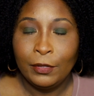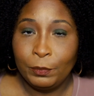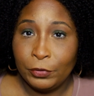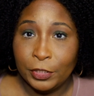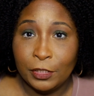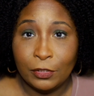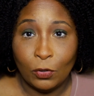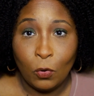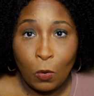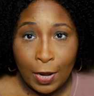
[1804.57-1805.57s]
The brushes are
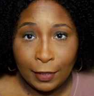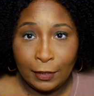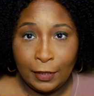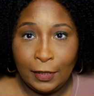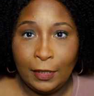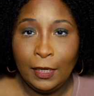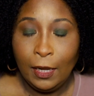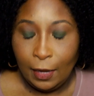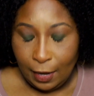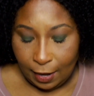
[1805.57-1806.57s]
quality.
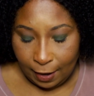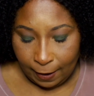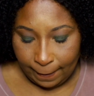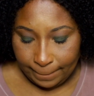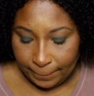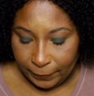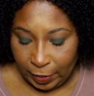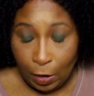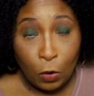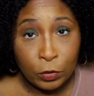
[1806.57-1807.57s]

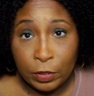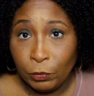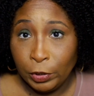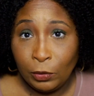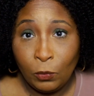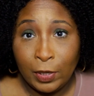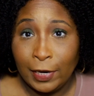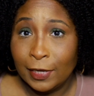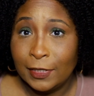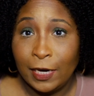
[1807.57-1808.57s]
They hold up really well.
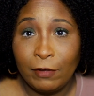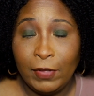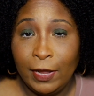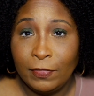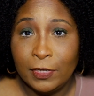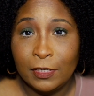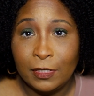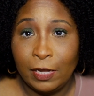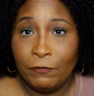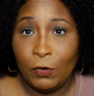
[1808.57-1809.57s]
Like I said, I've had this
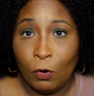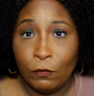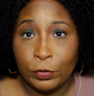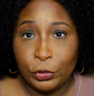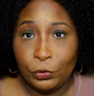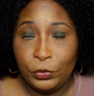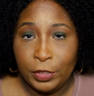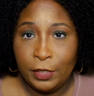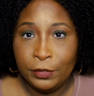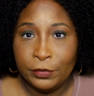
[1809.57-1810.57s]
set for over 2
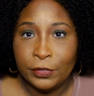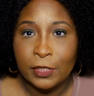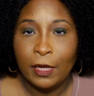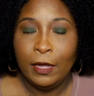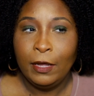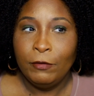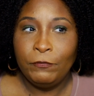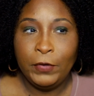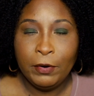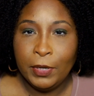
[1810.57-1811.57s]
years.
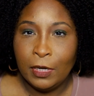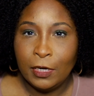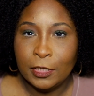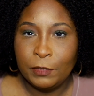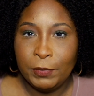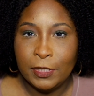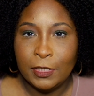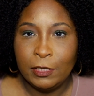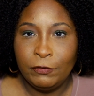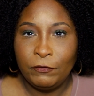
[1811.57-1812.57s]
Very
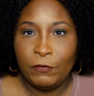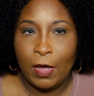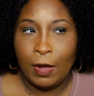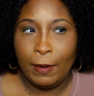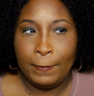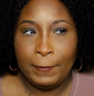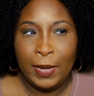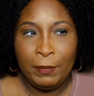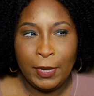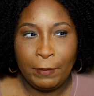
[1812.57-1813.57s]
inexpensive.
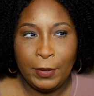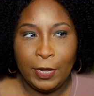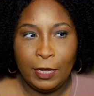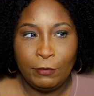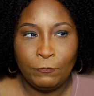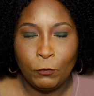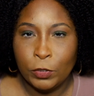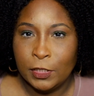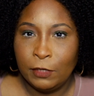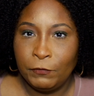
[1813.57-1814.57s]
Maybe I paid
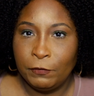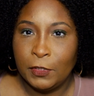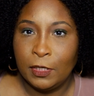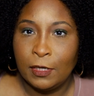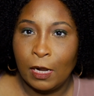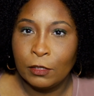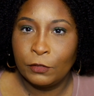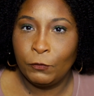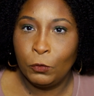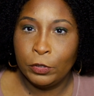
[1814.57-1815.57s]
$14,
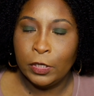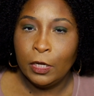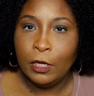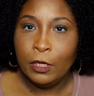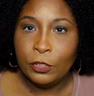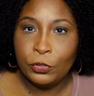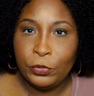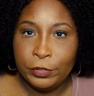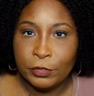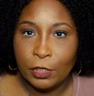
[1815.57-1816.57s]
$15 for it 2
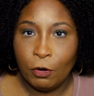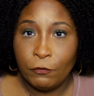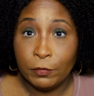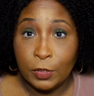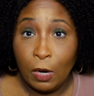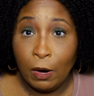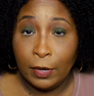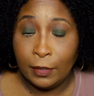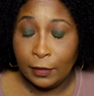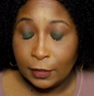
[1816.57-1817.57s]
years ago from
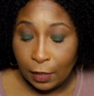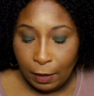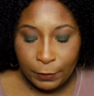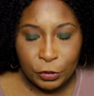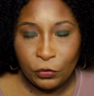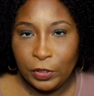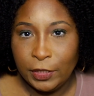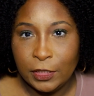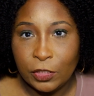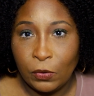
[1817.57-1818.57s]
Target. But you can
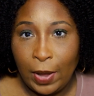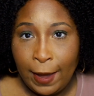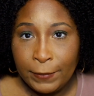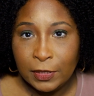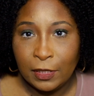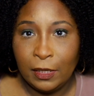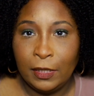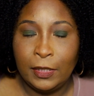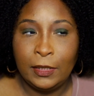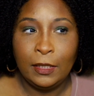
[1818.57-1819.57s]
get this on
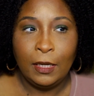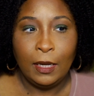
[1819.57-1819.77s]
Amazon.